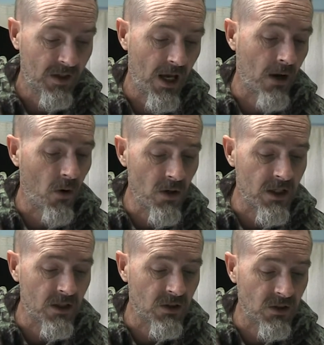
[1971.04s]
Our only
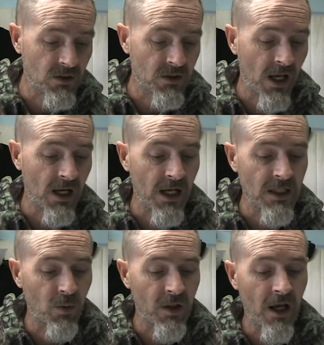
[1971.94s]
concern now
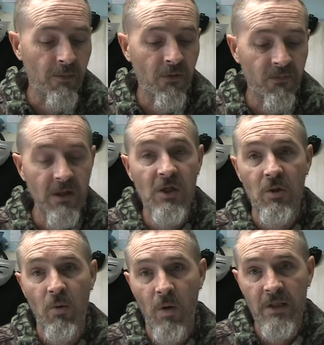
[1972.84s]
lays with how
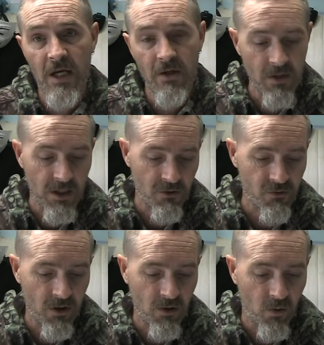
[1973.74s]
professional Waitakere
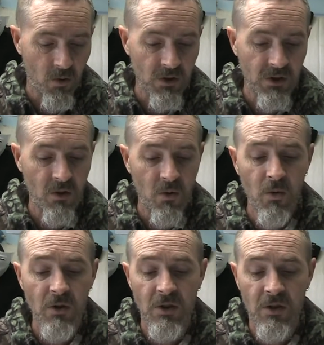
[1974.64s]
District Court's
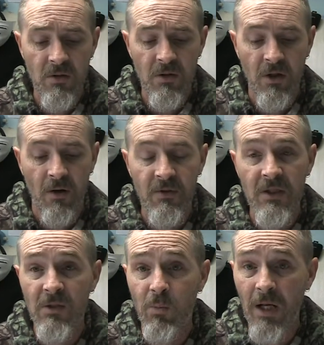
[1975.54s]
court security
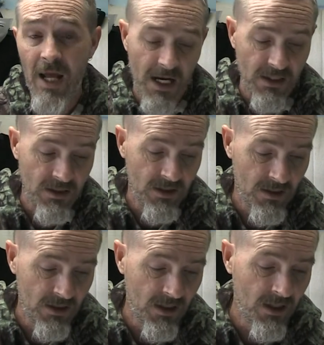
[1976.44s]
officers will act.
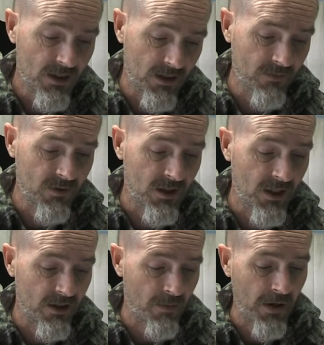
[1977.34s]
Given
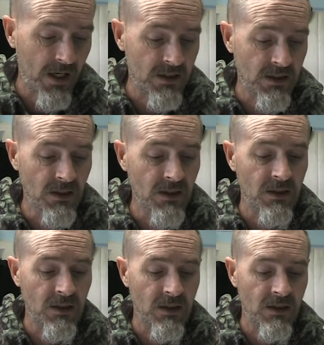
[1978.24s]
the past
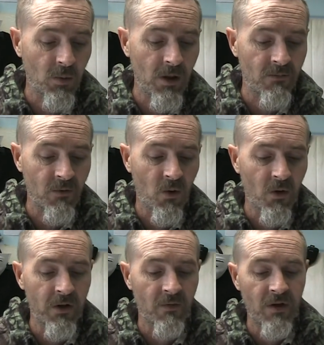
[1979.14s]
instances we have
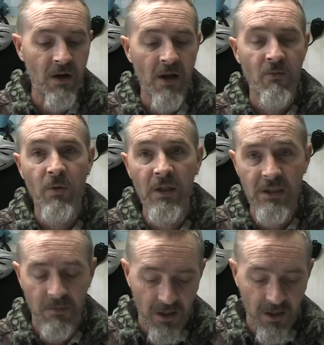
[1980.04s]
recorded of their unreasonable